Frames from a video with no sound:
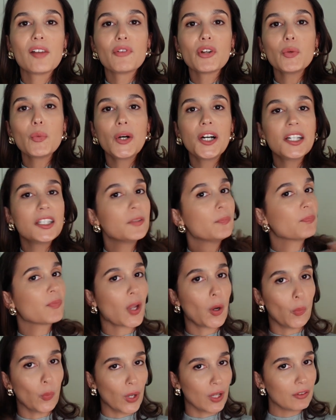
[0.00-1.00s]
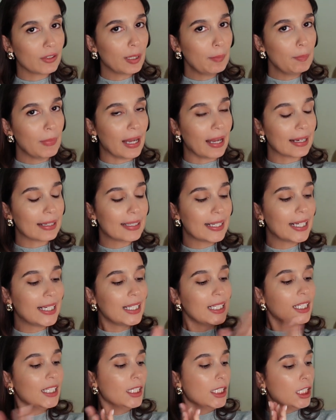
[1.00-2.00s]
everyone, welcome back.
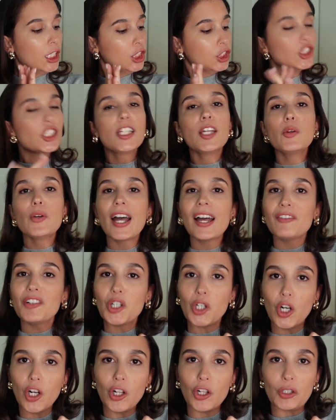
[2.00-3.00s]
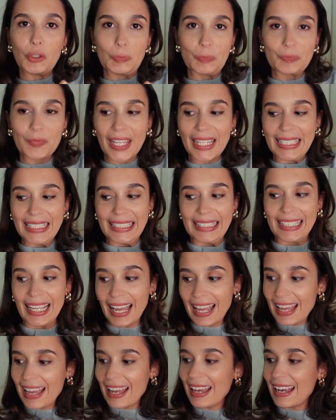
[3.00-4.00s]
Today we have a haul.
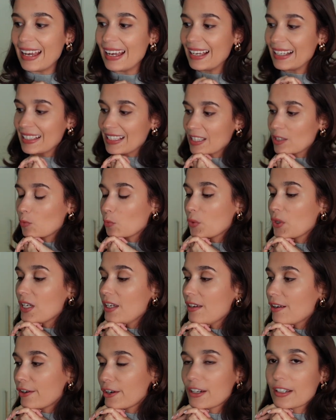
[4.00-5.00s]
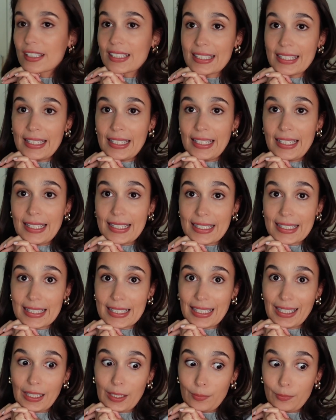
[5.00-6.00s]
Yes, we are seeing
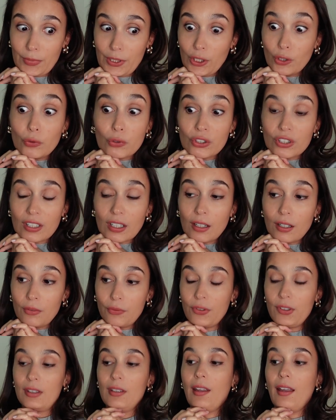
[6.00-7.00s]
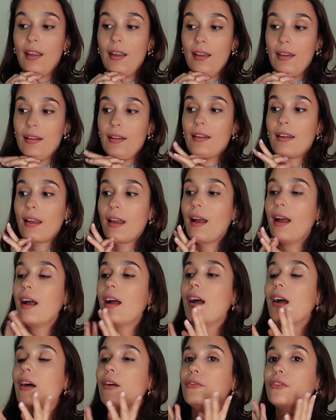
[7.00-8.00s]
some new stuff that I
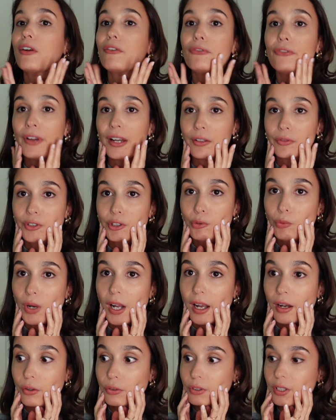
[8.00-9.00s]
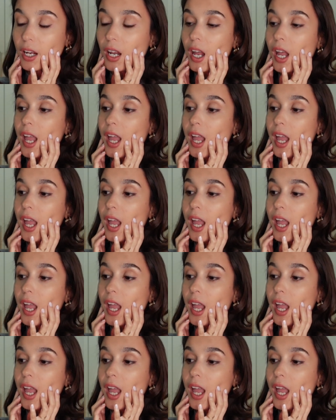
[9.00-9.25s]
have found around,